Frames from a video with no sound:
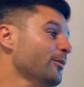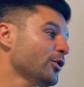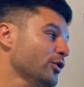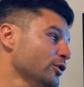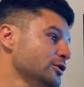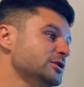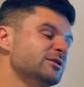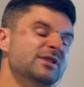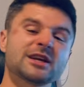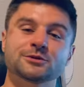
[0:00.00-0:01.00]

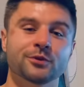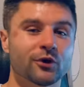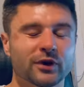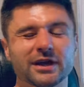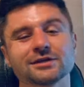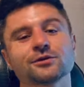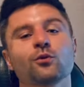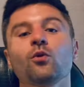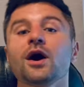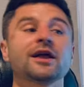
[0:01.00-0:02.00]
Because, let's be honest,
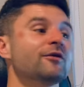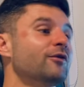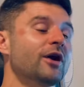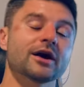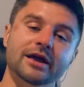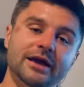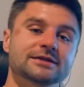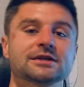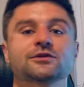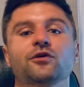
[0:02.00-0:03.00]
why the fuck
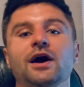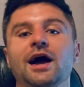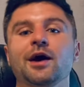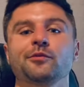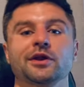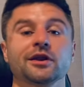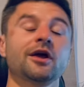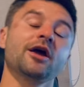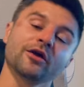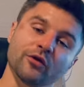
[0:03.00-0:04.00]
is this fight happening?
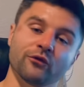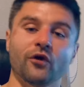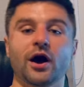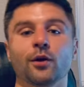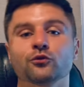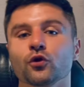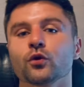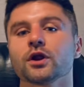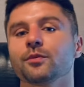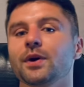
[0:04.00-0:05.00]
The fight I'm
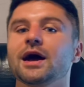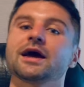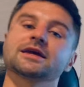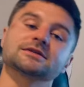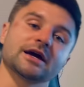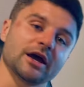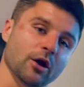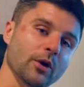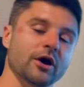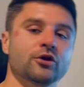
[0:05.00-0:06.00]
talking about is
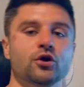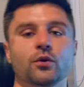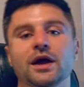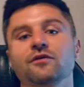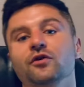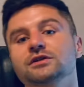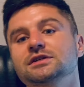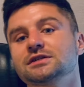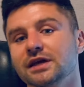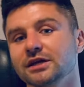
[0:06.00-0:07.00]
Naoya Inoue
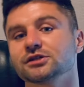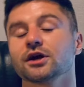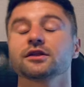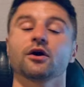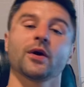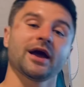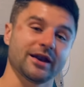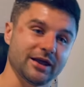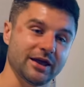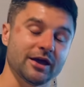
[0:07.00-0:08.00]
versus T J
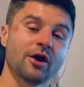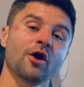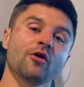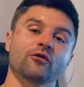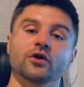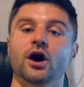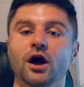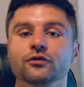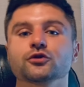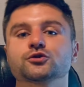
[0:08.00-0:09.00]
Doheny for the
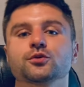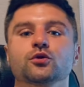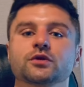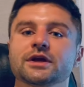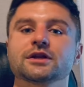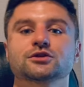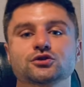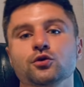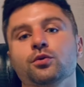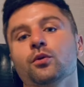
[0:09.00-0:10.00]
undisputed
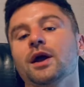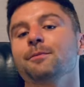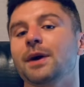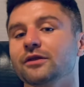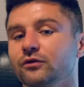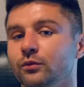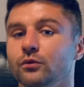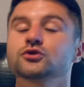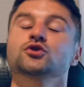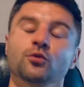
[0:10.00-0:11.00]
superweight bantam,
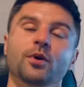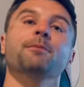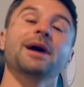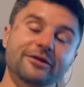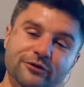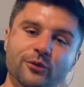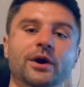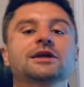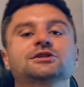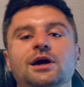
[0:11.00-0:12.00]
super
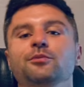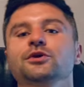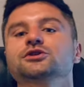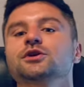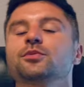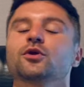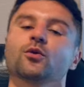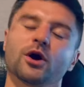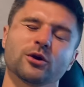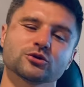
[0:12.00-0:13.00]
bantamweight championship of the
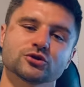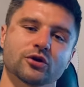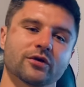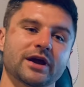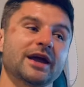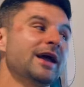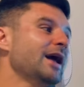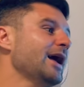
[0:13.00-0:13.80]
world, sorry.